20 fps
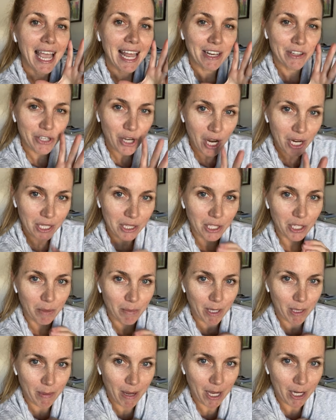And talk a little
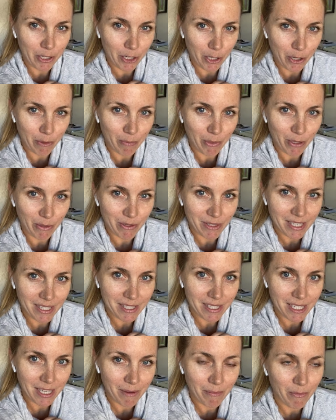bit about your immune
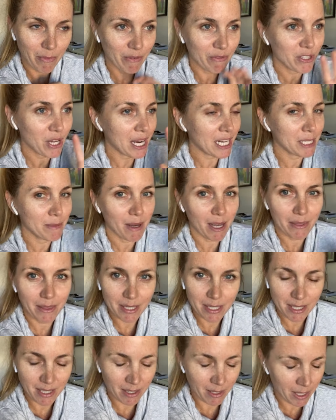system. We've talked about
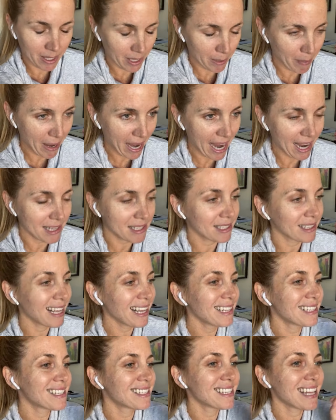this in the past.
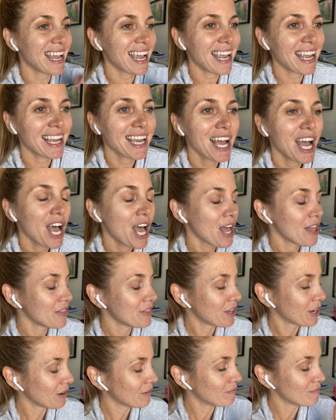Let's say
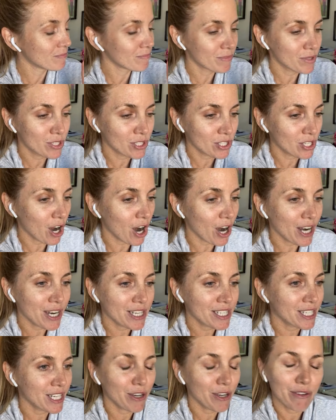the
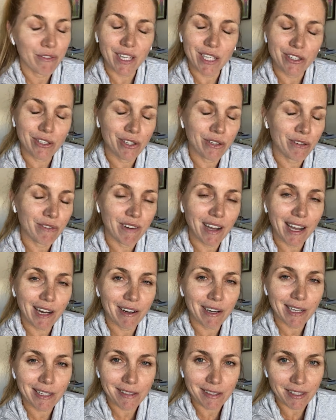SARS-CoV-2
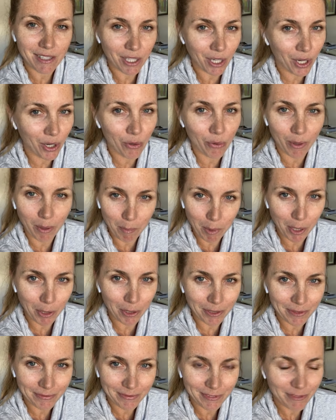virus is a
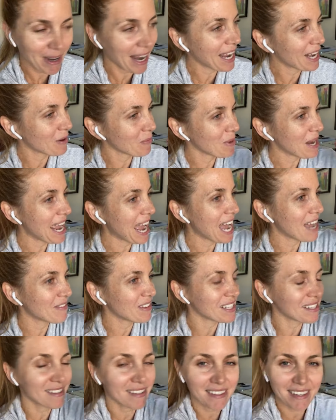criminal, right? And we have
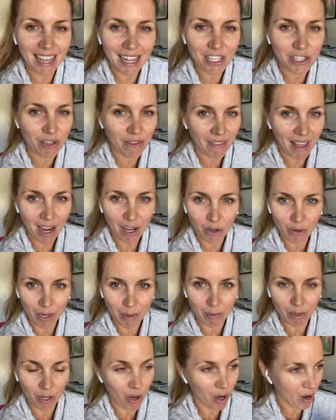a sketch of that
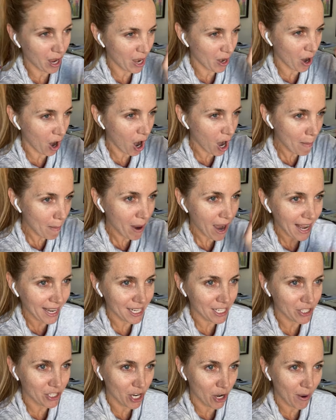criminal. And our
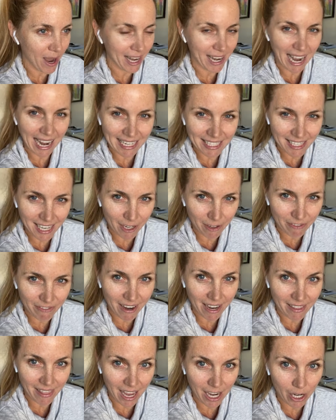bodies know how to
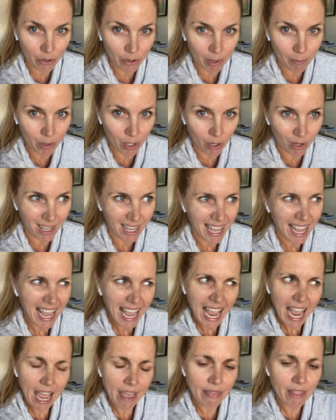identify that criminal.
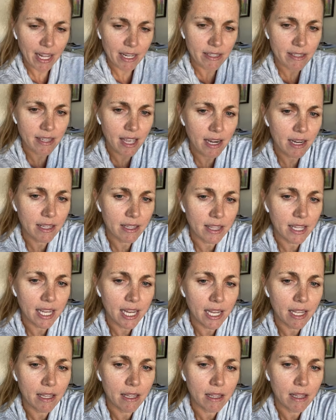And then
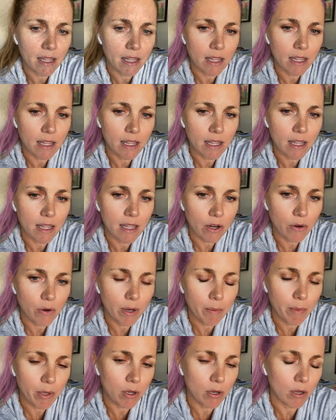suddenly, the
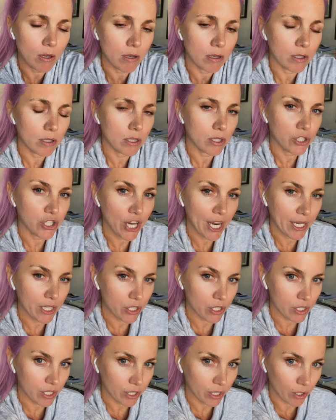criminal
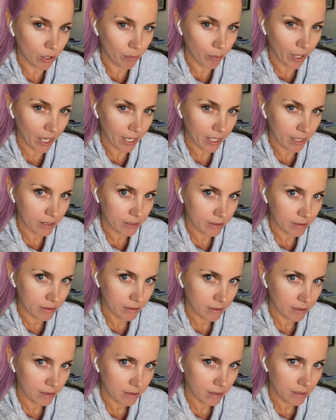changes a little bit.
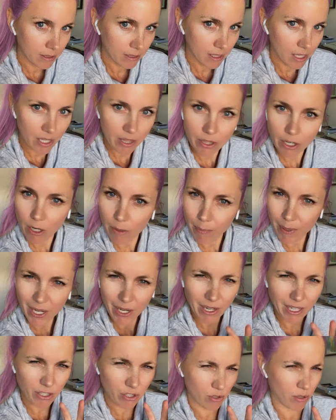Their
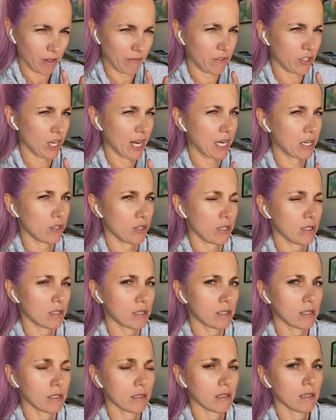appearance sort of
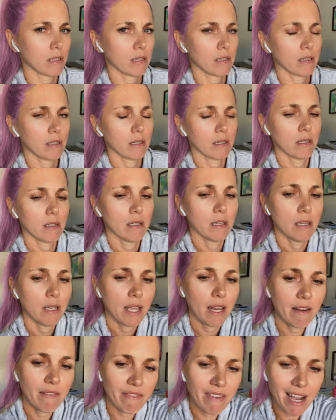changes.
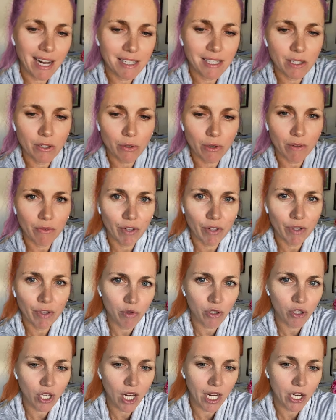And in fact, it sort of
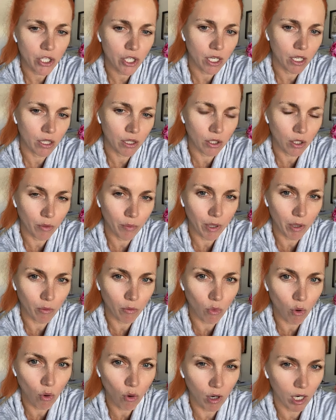keeps changing a little bit
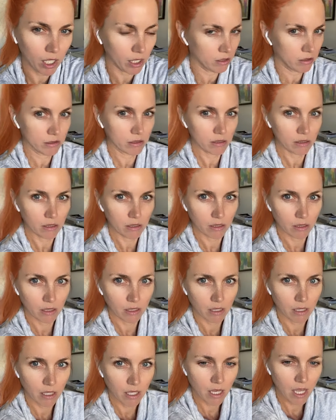more.
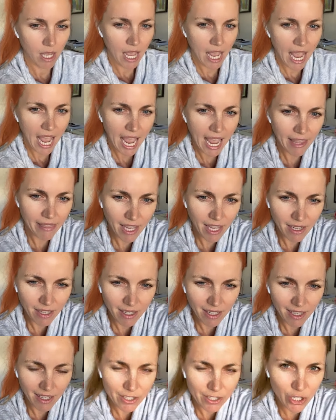And
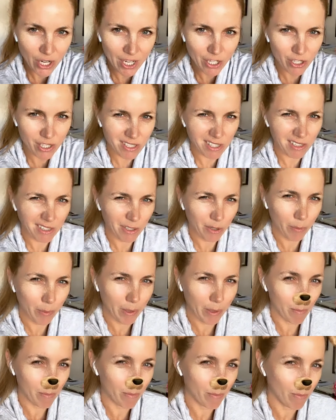then it changes a little
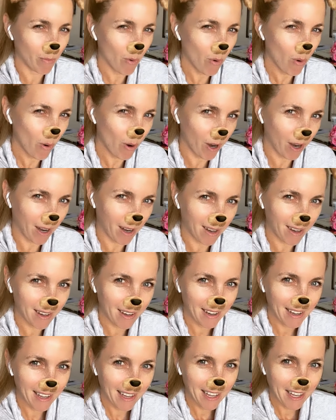bit more.
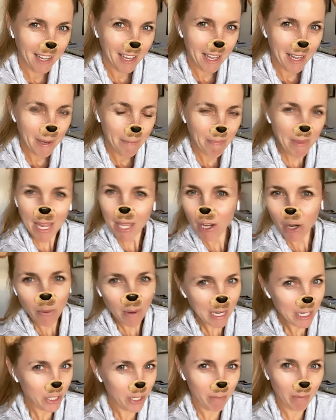And the
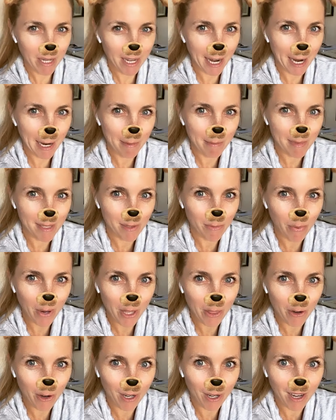question becomes
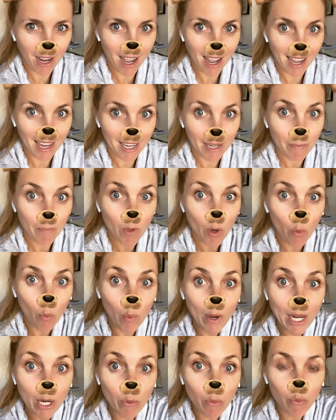whether or not
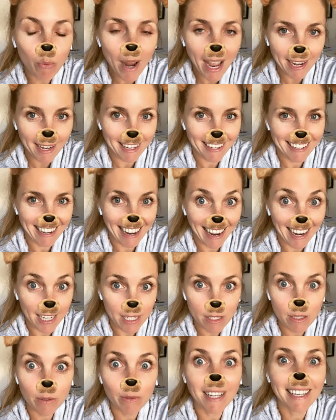we
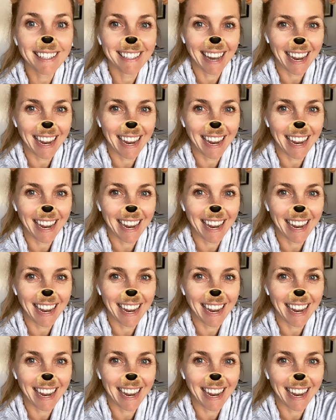recognize, well,